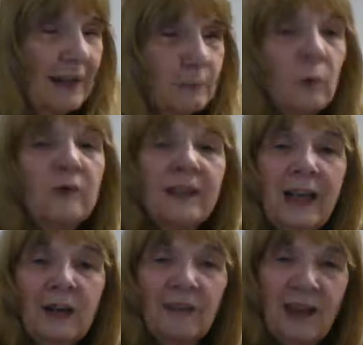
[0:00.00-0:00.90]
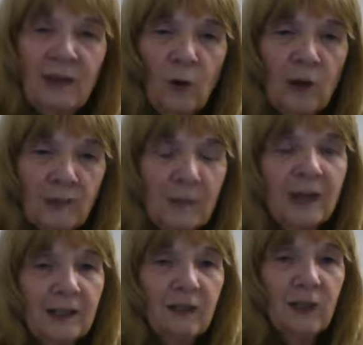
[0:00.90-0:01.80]
moving out of that
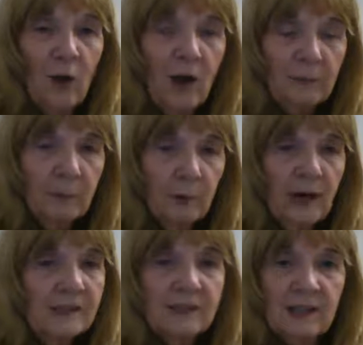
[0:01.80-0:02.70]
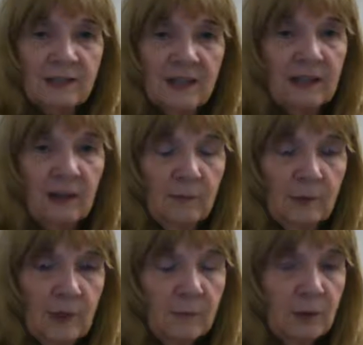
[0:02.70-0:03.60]
automatic thought process that
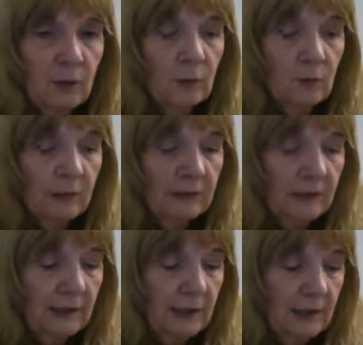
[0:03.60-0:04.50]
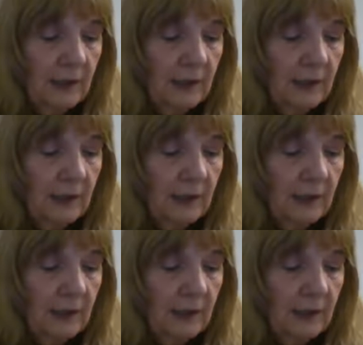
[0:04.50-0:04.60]
comes up so quickly